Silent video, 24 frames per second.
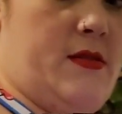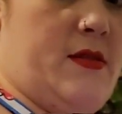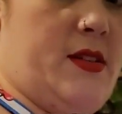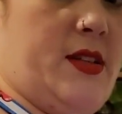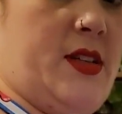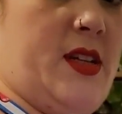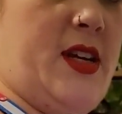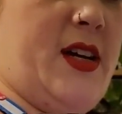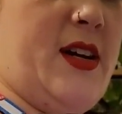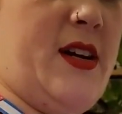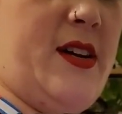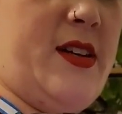
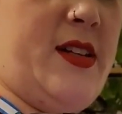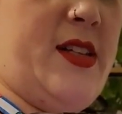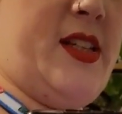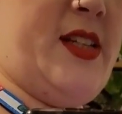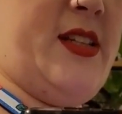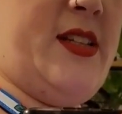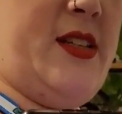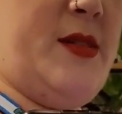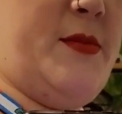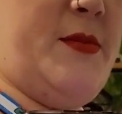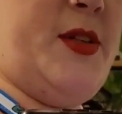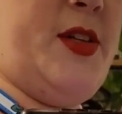yeah, I
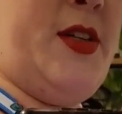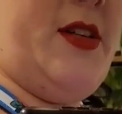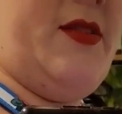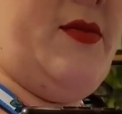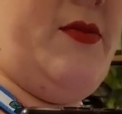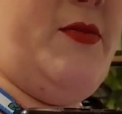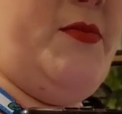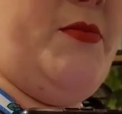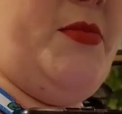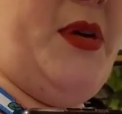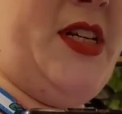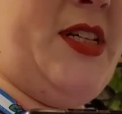need some kind
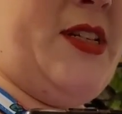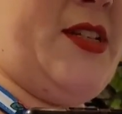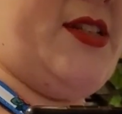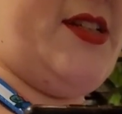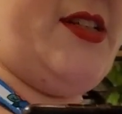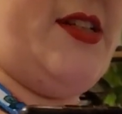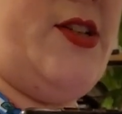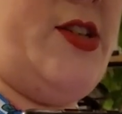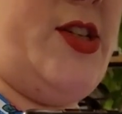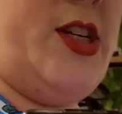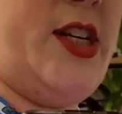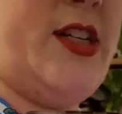of bust
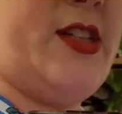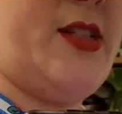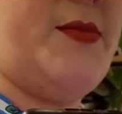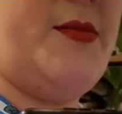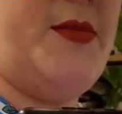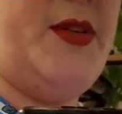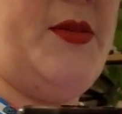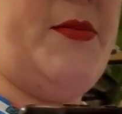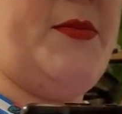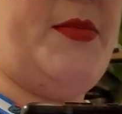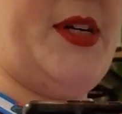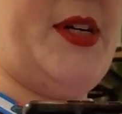adjustment